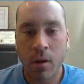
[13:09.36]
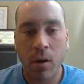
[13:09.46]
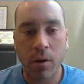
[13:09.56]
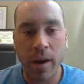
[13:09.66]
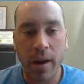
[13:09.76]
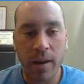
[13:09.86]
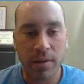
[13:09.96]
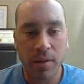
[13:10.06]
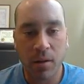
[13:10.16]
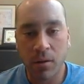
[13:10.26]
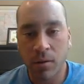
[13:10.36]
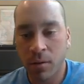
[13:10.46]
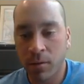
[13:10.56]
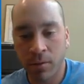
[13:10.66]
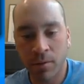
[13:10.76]
Okay, so
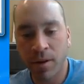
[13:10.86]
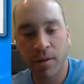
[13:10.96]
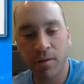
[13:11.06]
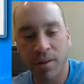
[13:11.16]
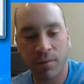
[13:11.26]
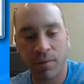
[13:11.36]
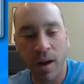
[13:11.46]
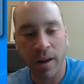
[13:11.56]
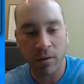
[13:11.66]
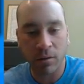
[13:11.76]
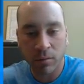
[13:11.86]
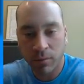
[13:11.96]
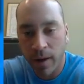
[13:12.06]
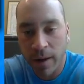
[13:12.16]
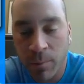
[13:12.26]
here's the final
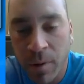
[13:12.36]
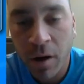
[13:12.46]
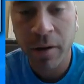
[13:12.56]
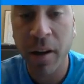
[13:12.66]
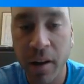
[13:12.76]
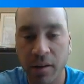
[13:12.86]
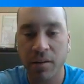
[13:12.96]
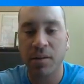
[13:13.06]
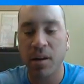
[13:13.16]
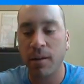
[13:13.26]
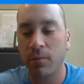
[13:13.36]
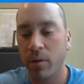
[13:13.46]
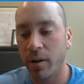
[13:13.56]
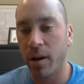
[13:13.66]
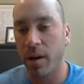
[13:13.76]
part in getting the
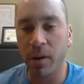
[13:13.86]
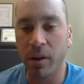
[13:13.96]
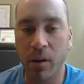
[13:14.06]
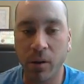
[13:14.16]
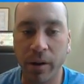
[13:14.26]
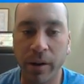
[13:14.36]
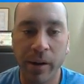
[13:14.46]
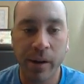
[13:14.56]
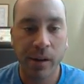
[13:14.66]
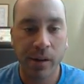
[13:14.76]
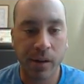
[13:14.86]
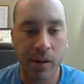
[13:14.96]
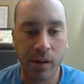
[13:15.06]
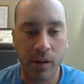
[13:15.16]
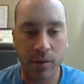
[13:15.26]
software up and going.
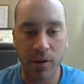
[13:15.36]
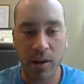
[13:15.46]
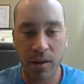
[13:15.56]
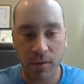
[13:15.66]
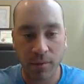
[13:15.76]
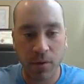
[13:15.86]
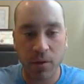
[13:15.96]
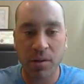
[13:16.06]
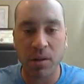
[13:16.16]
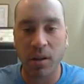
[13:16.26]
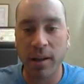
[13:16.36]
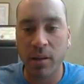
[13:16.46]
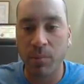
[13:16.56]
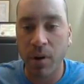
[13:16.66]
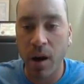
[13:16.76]
You need to first select
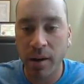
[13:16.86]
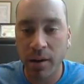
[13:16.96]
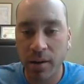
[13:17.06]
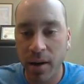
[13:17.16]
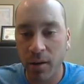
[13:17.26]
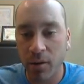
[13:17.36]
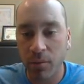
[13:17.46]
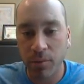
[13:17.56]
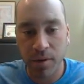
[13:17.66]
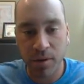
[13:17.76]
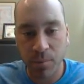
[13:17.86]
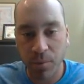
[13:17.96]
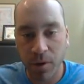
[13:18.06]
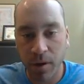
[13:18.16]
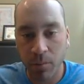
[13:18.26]
a product. Now this is
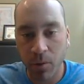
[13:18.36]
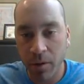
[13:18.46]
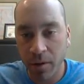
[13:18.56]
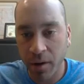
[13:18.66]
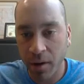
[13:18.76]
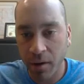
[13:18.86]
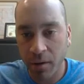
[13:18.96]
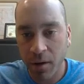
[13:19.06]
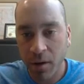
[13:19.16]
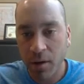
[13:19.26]
pretty important here.